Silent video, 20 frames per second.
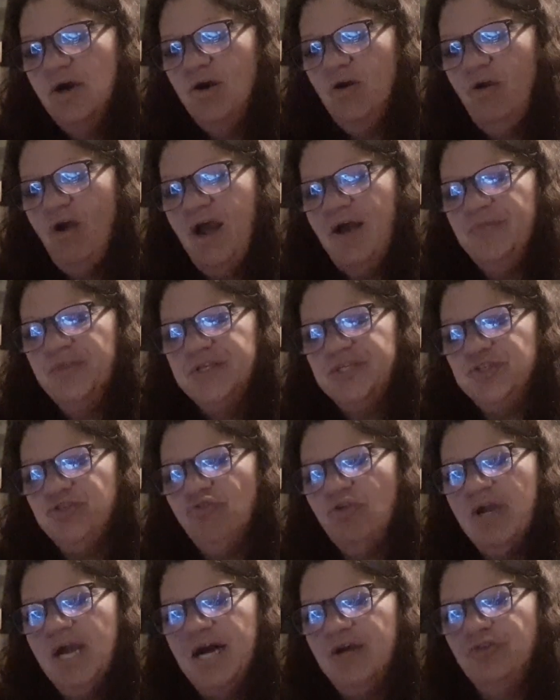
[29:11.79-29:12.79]
All right, and there's
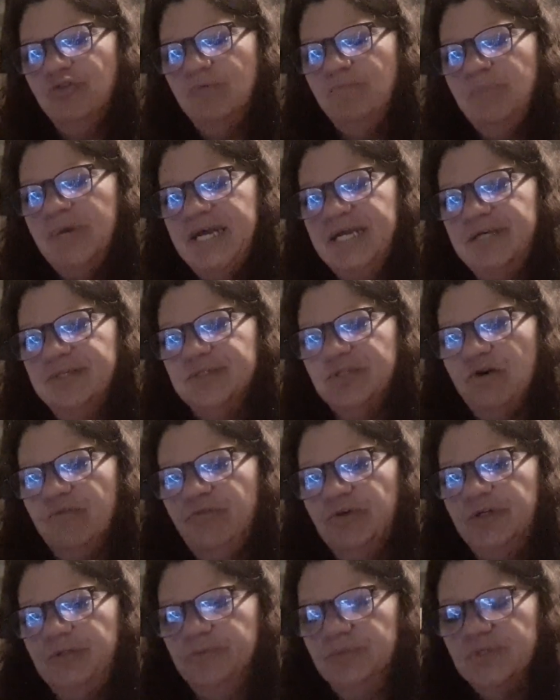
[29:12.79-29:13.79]
300 meters of
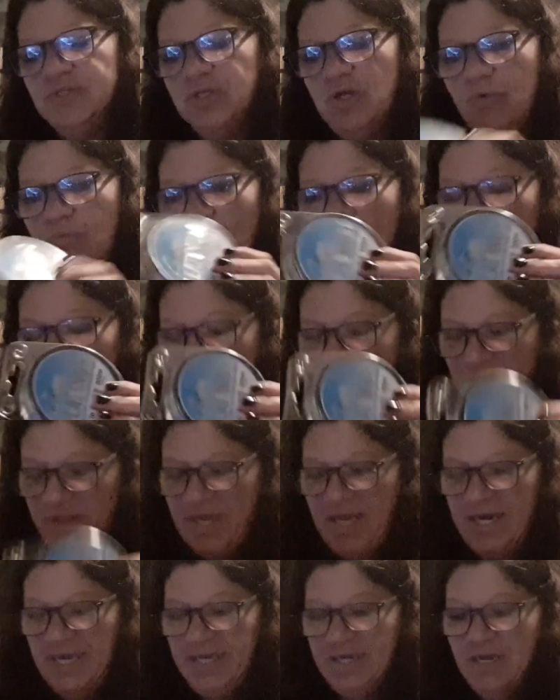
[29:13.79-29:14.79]
it. So well worth
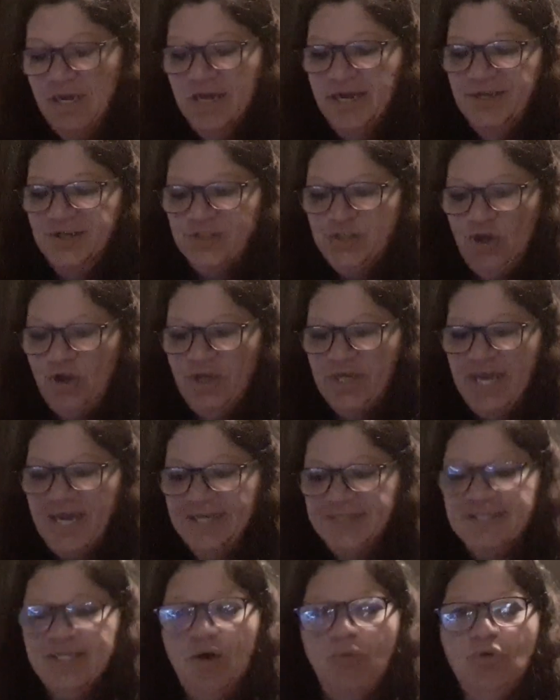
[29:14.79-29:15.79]
getting. So
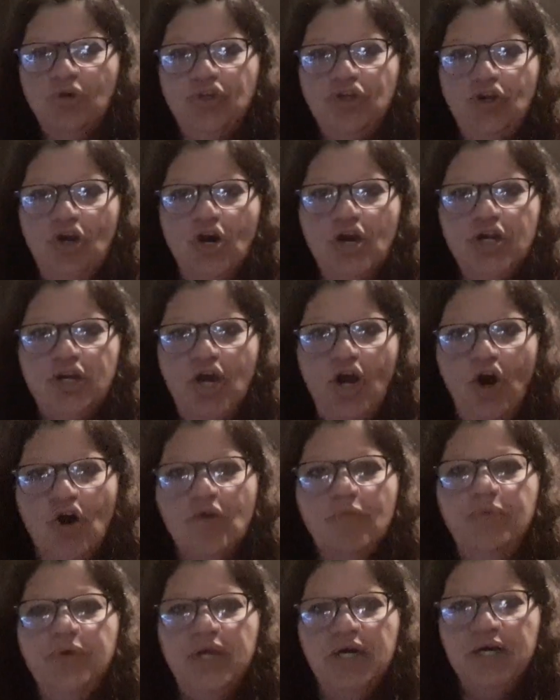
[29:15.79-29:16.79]
get someone you know to
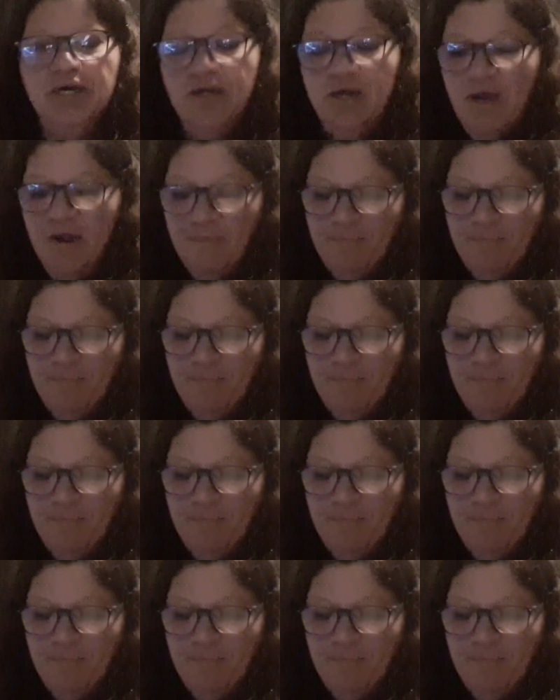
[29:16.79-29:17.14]
help you.